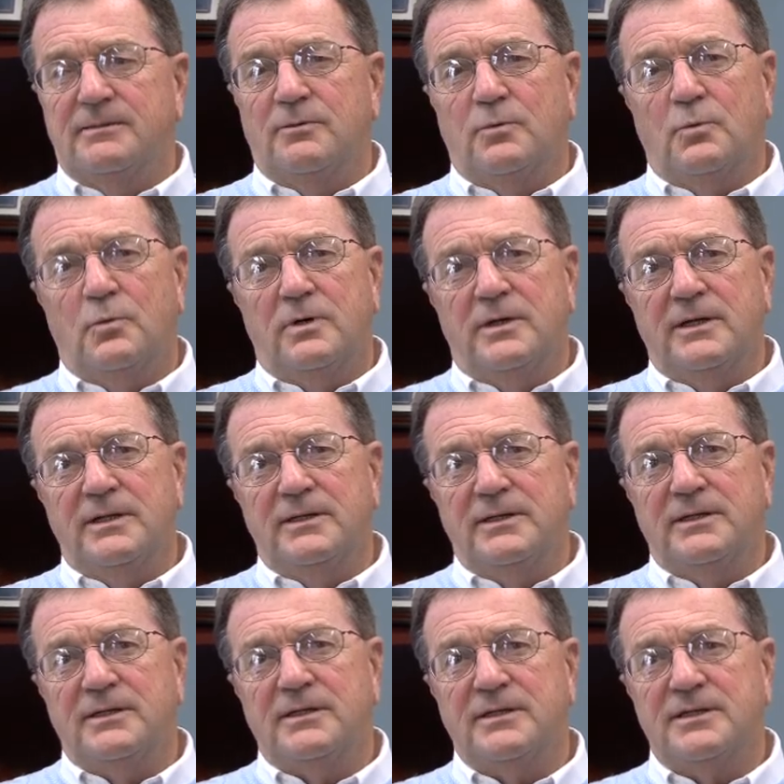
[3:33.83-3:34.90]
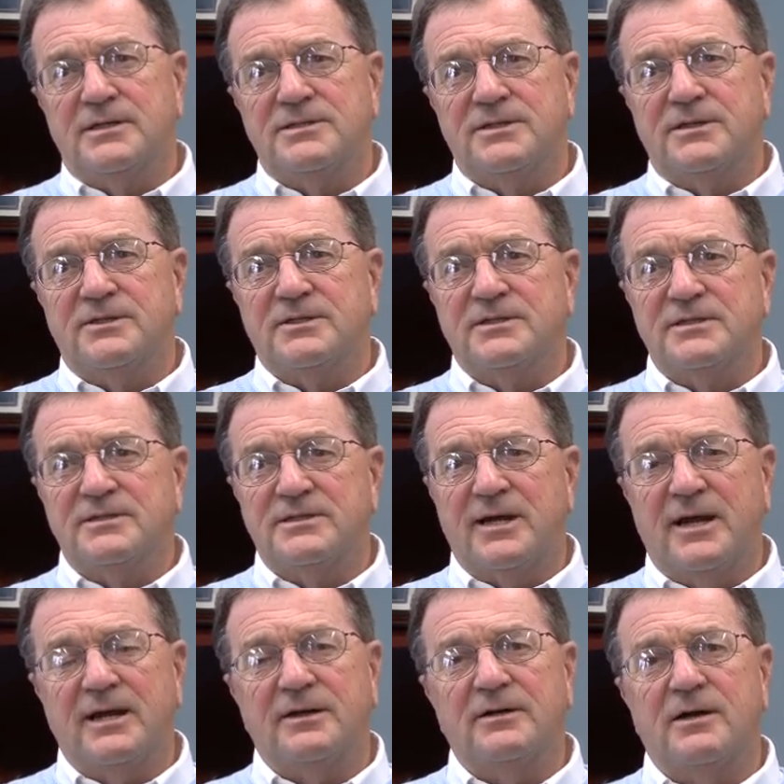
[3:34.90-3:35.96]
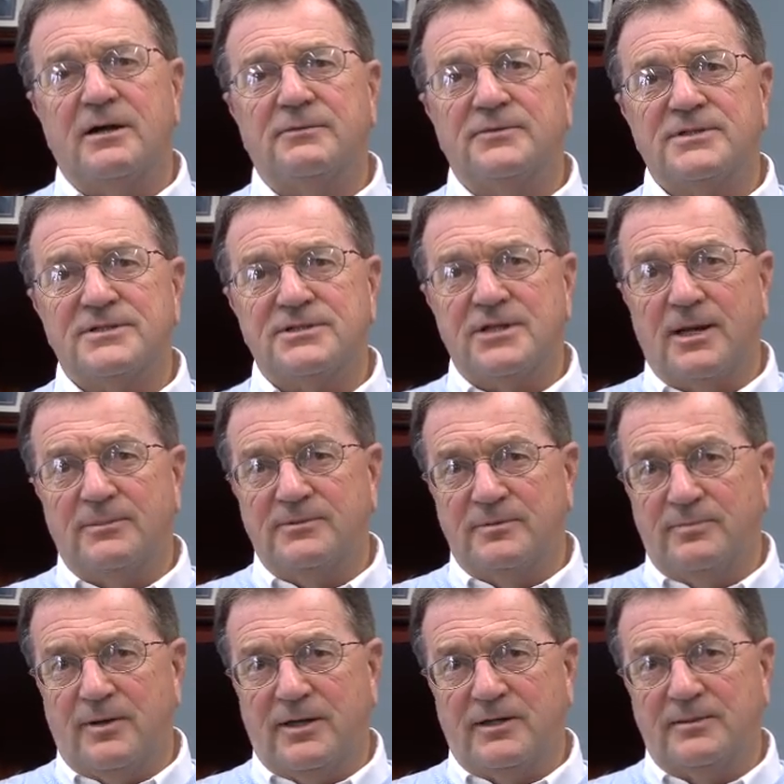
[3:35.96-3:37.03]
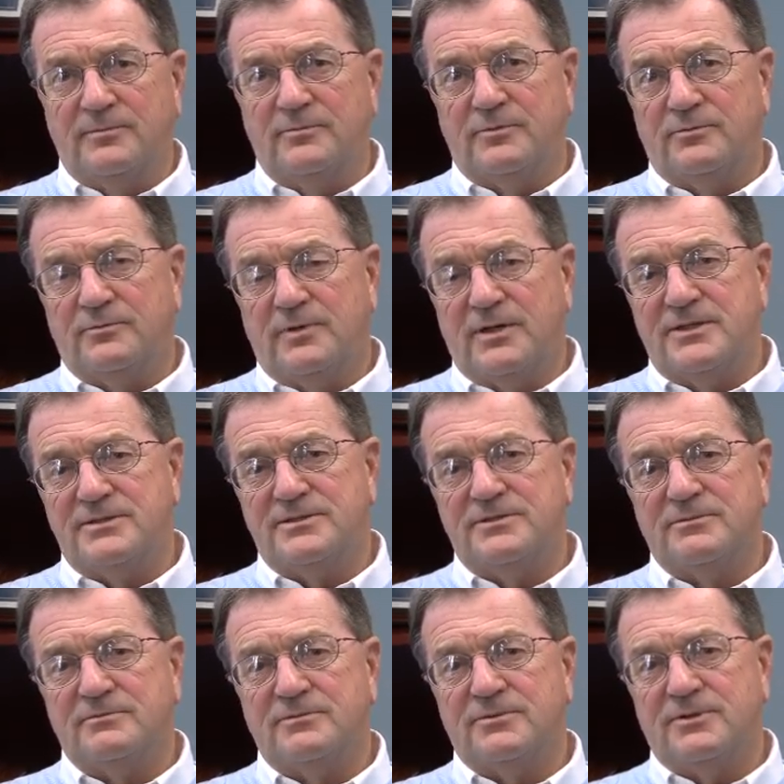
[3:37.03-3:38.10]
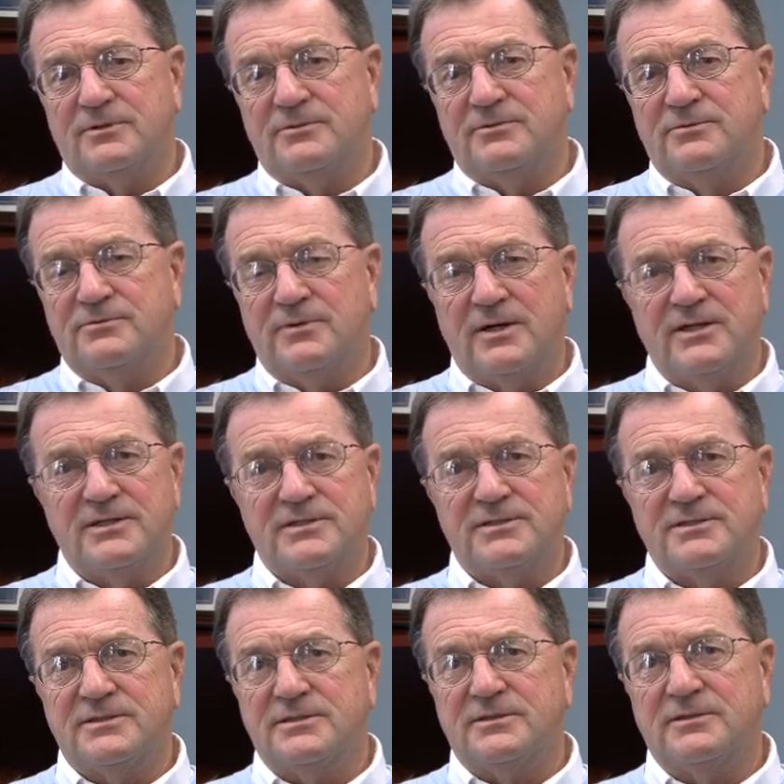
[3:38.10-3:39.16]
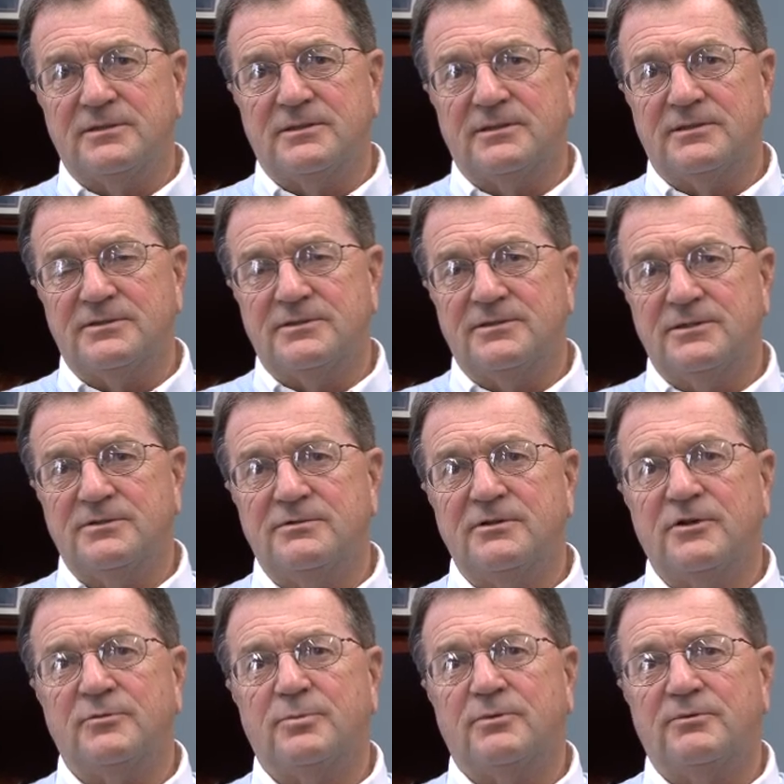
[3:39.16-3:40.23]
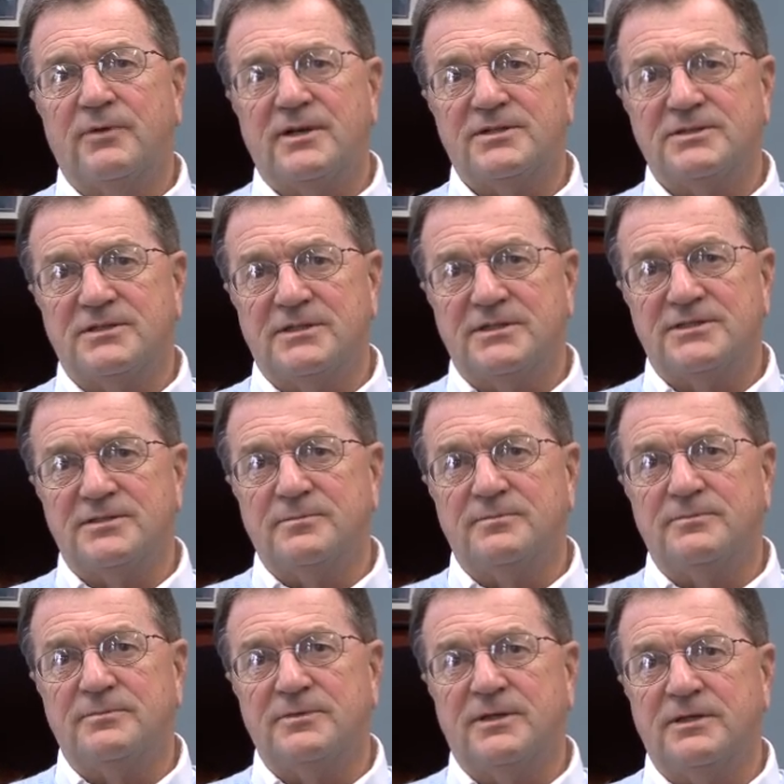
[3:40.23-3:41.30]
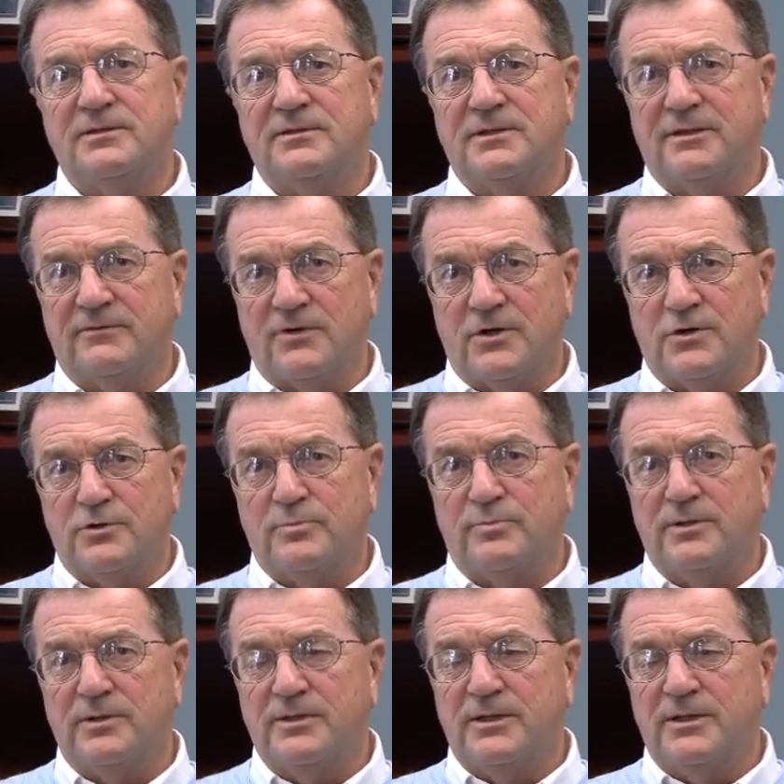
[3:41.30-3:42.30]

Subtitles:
One is that this entire office, top to bottom, runs with the greatest degree of professionalism that you could ever hope.